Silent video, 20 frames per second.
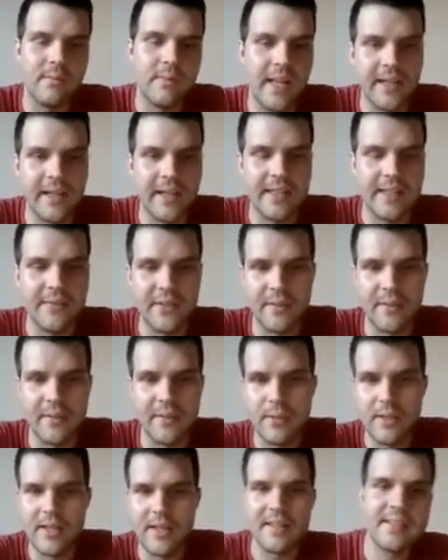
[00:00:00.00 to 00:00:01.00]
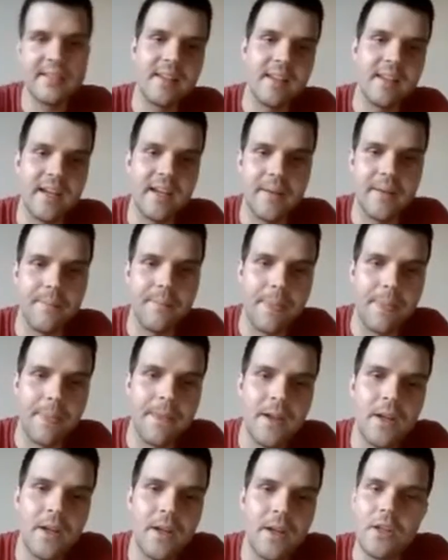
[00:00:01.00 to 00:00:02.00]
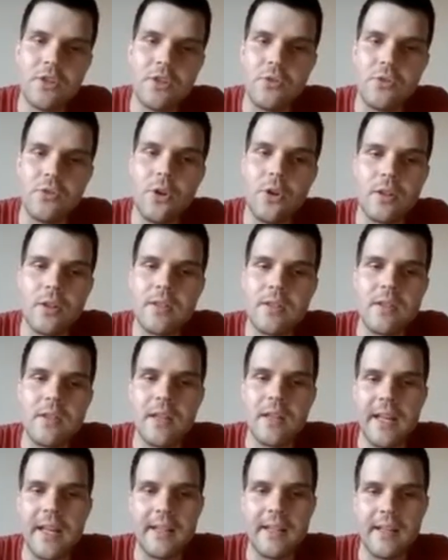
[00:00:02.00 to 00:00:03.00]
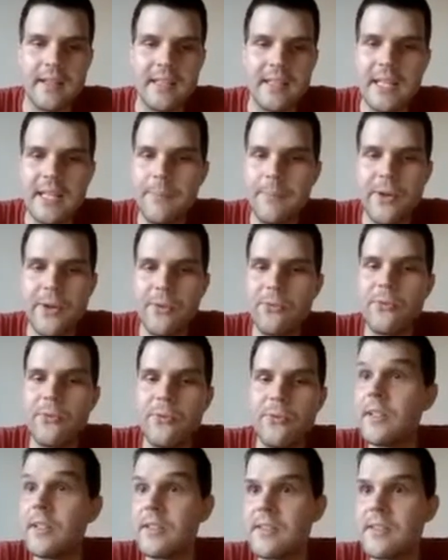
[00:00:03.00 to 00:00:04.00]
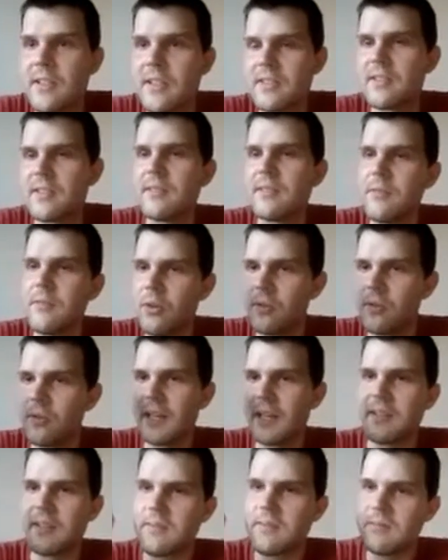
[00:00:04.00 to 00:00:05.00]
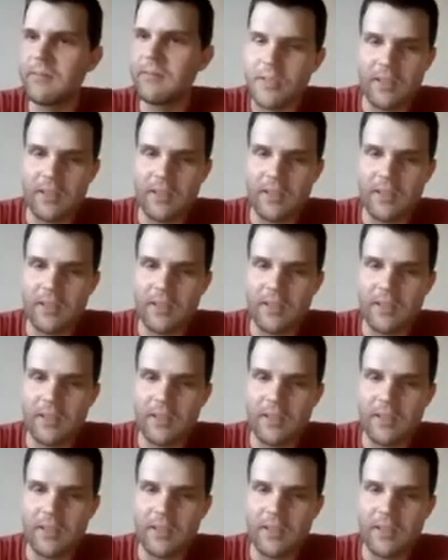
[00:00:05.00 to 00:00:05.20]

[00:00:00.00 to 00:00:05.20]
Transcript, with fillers: like living bliss um, do not uh, like uh, keep your fingers uh, or like